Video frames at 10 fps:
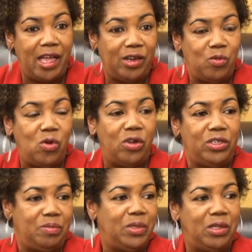I don't want
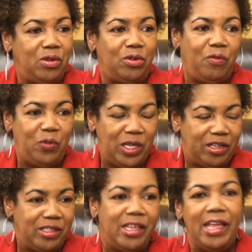her to
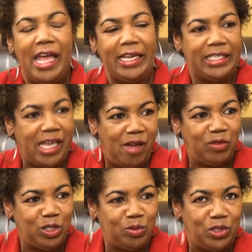feel
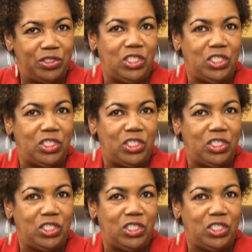uncomfortable.